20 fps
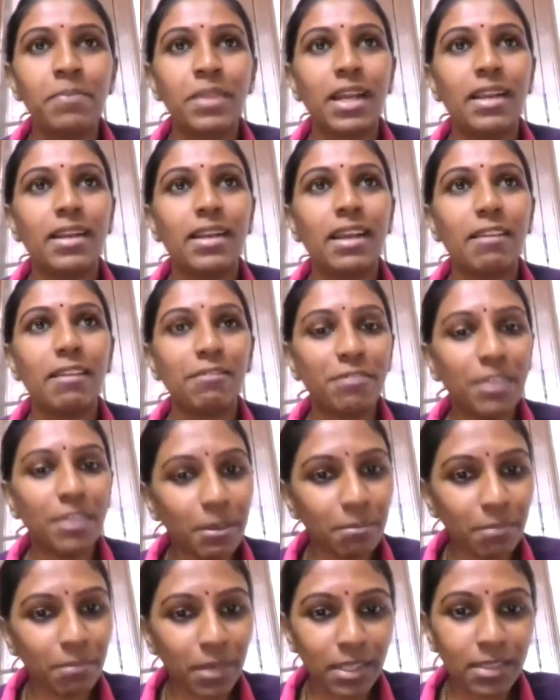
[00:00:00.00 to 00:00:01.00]
And
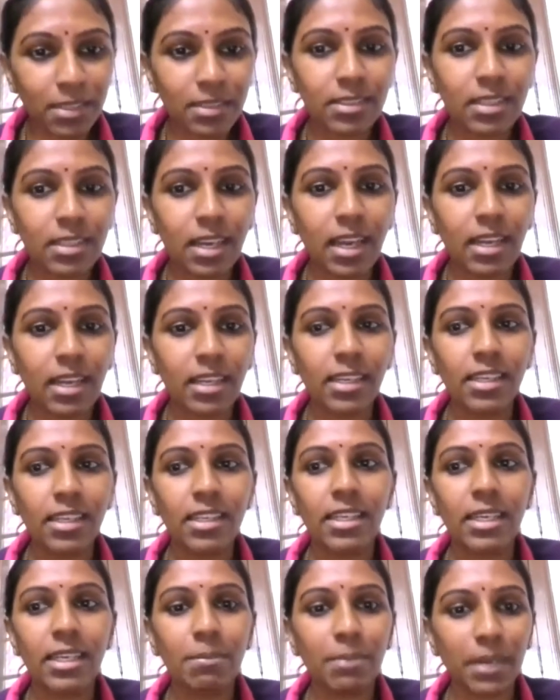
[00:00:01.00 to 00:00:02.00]
every month
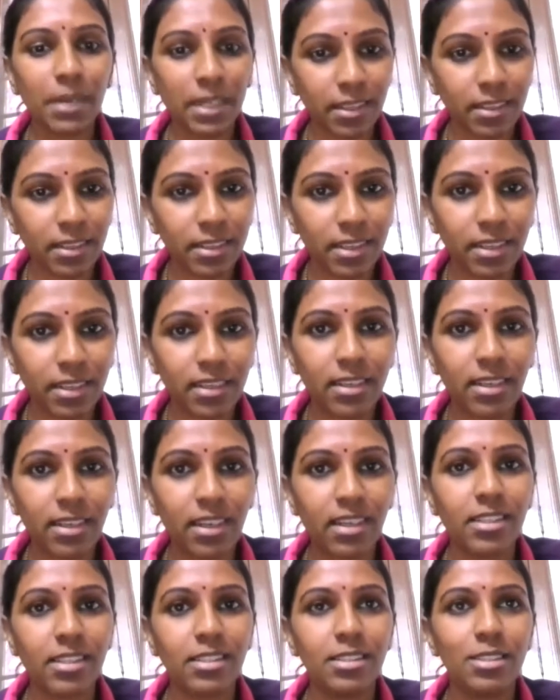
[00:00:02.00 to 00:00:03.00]
I keep getting
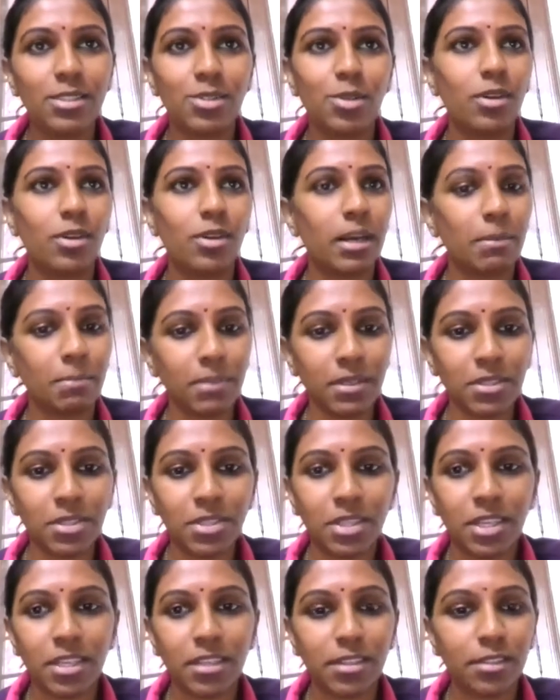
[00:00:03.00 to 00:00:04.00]
recognized or
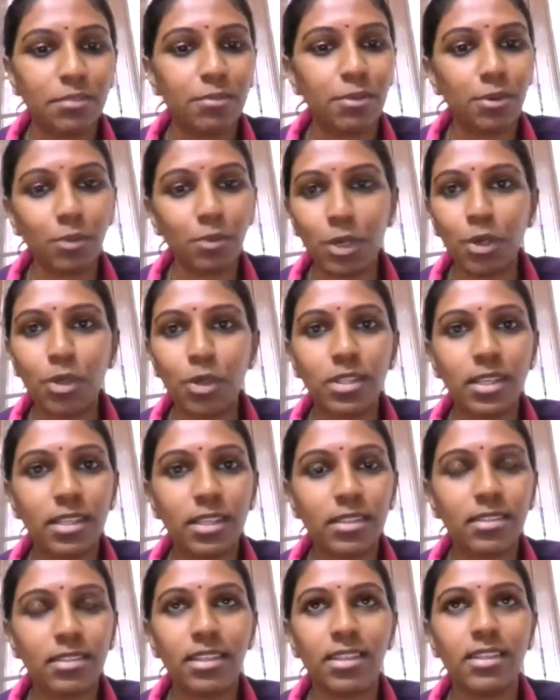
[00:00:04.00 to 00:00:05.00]
appreciated for one or the
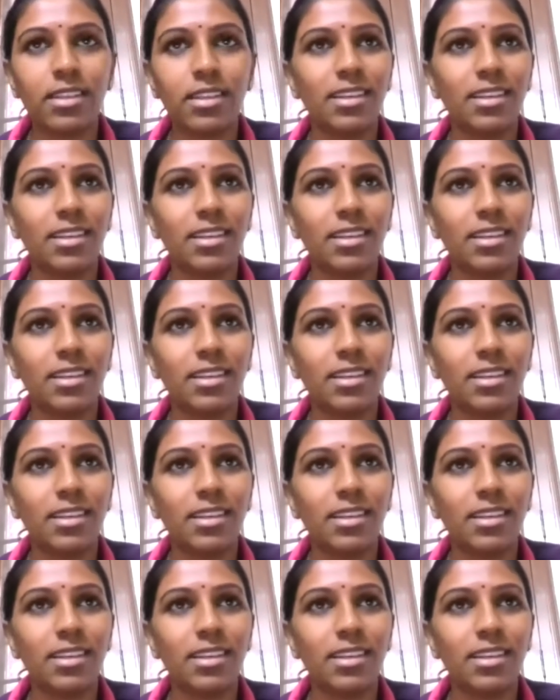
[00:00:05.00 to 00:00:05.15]
other thing.